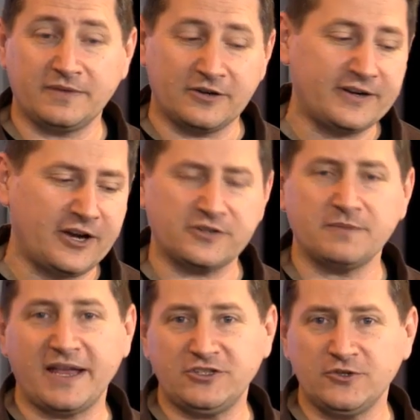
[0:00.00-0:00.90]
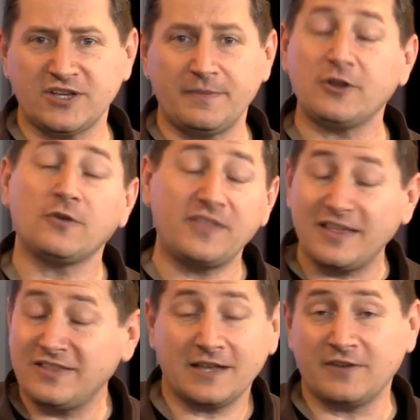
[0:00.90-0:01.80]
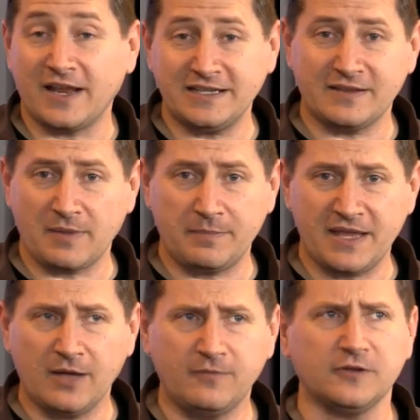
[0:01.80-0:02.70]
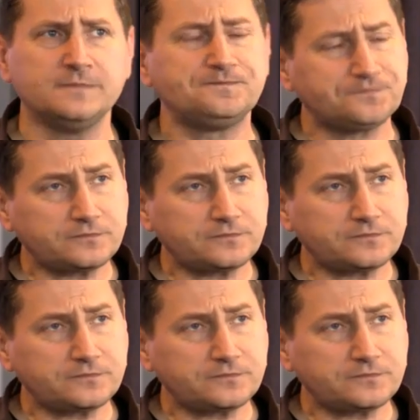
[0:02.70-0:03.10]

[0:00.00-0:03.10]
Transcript: their character might do something or if they think of an idea that might be helpful,